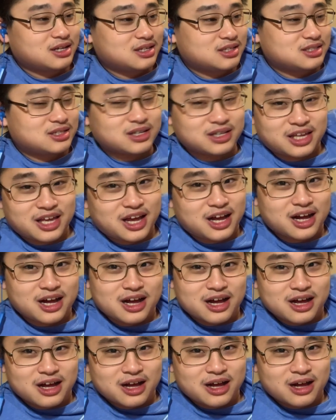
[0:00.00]
So
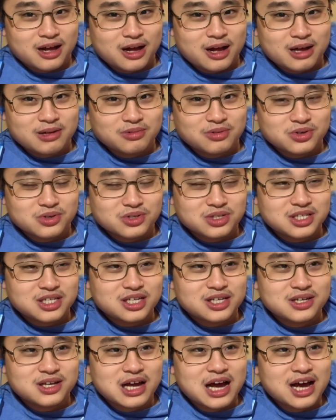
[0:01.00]
yeah, I will see
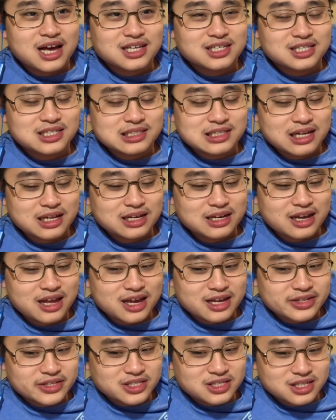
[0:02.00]
you guys in the
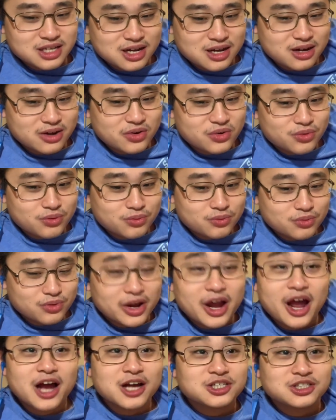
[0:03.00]
next
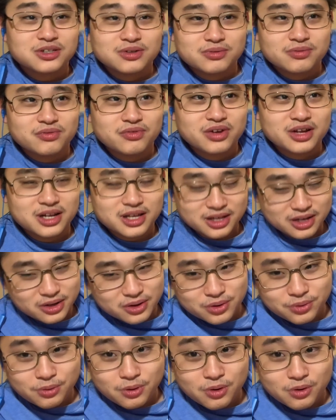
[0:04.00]
reaction
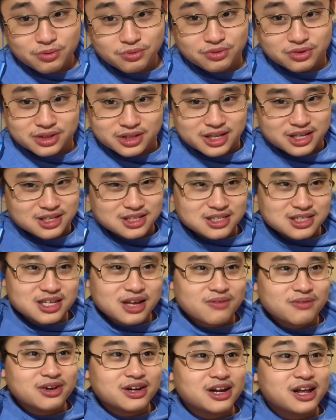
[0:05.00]
video, hopefully
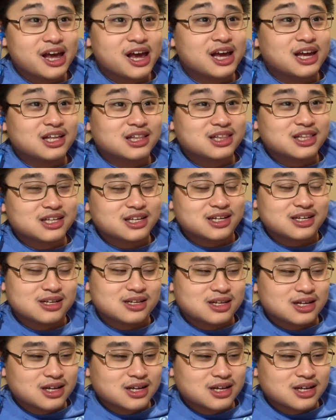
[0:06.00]
7 to 8 then.